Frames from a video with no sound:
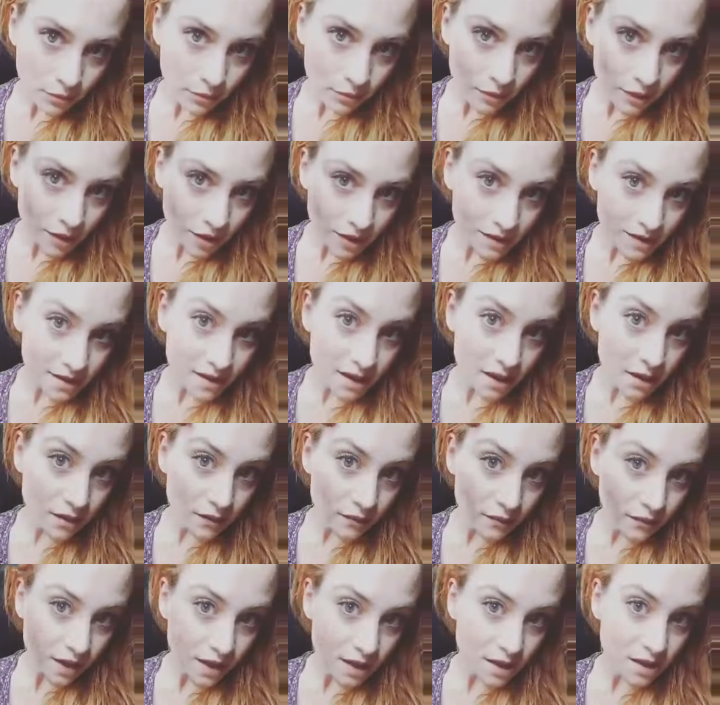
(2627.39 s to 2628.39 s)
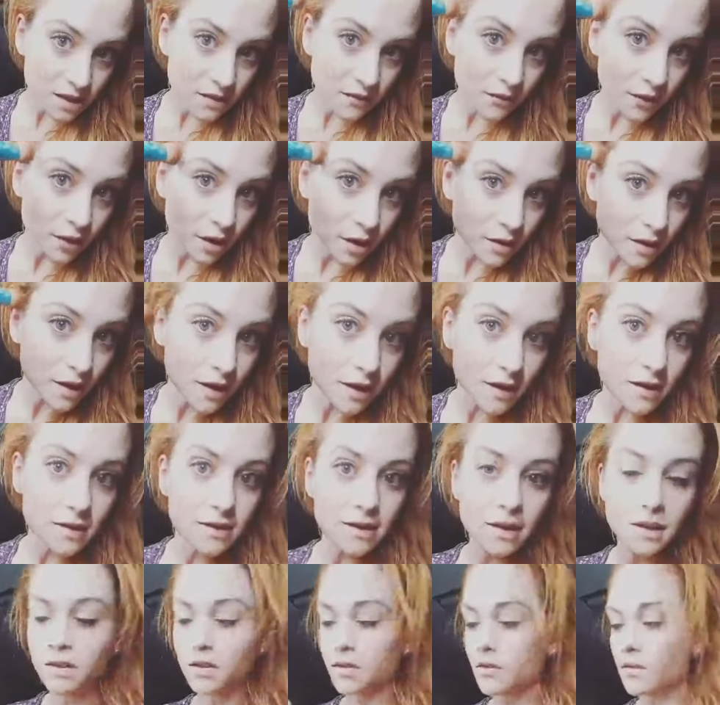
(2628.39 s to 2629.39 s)
You can see the flakes falling
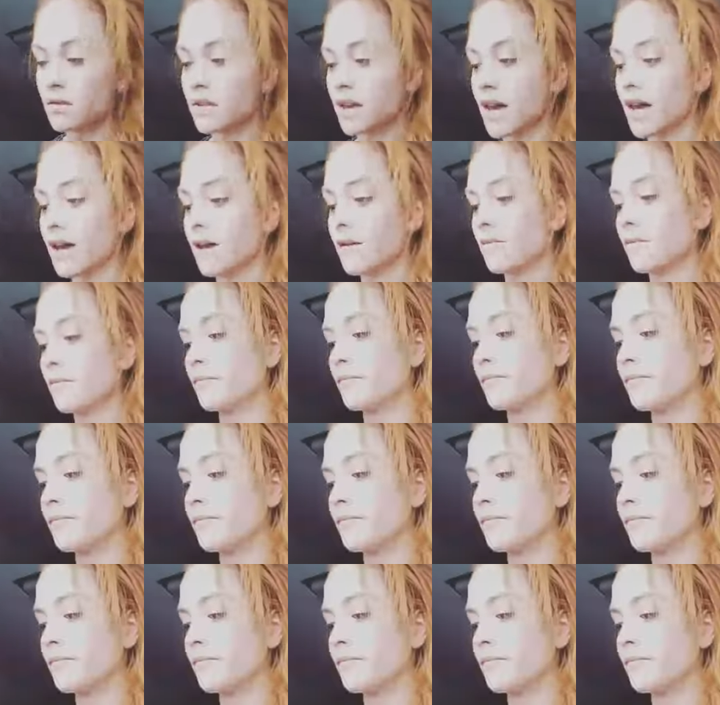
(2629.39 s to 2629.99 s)
as I do that.